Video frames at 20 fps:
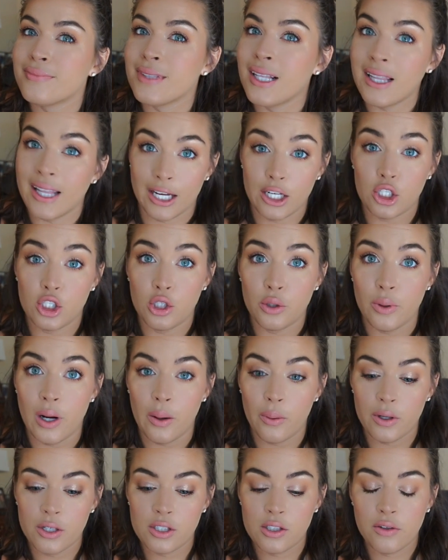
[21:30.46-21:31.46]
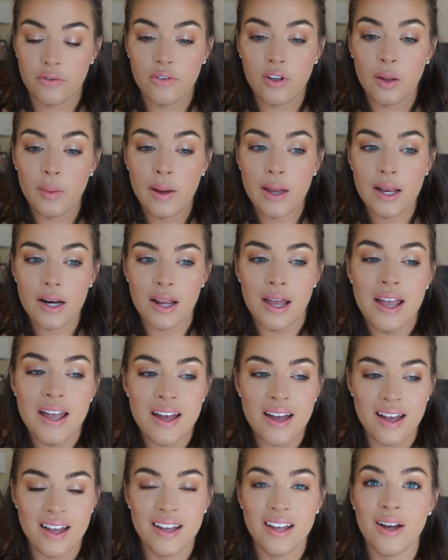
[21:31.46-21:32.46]
like 2 hours to film it.
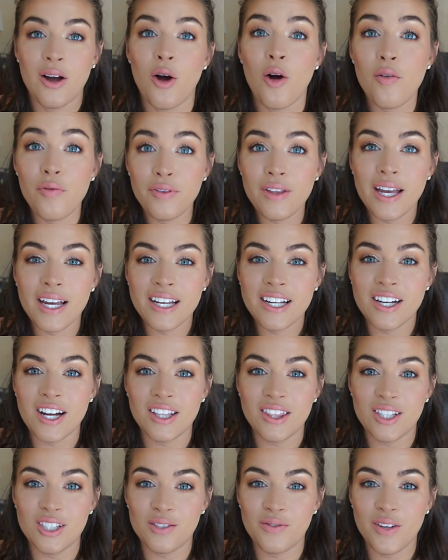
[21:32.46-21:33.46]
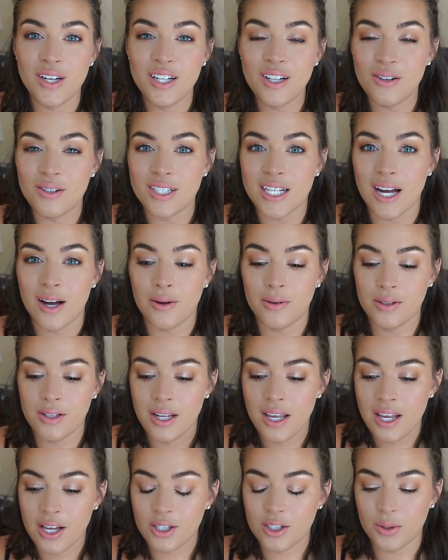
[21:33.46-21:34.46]
Hopefully I can cut this video down
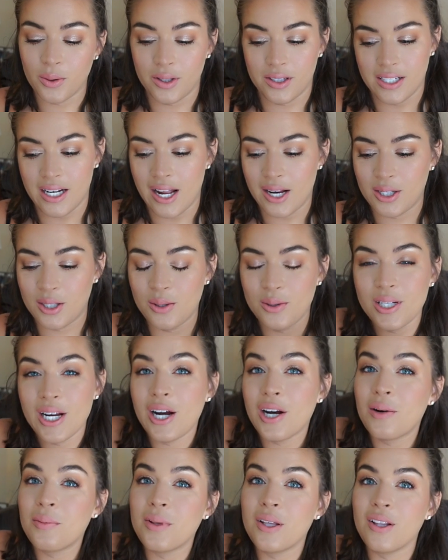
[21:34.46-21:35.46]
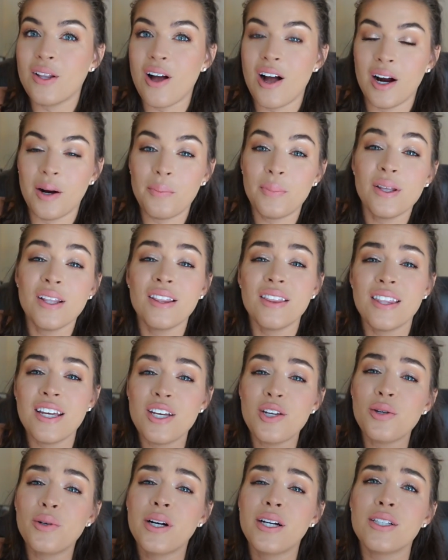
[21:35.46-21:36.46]
so it's not too terribly long, but
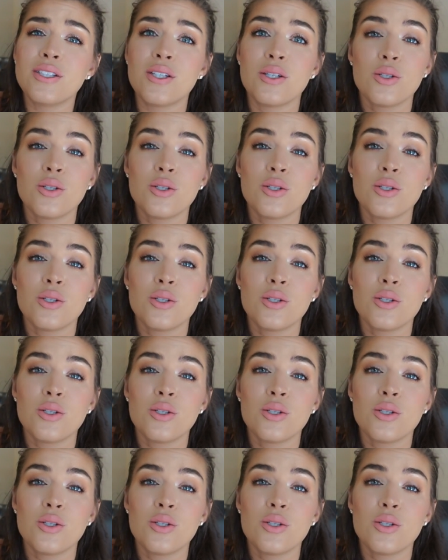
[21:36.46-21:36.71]
thank you guys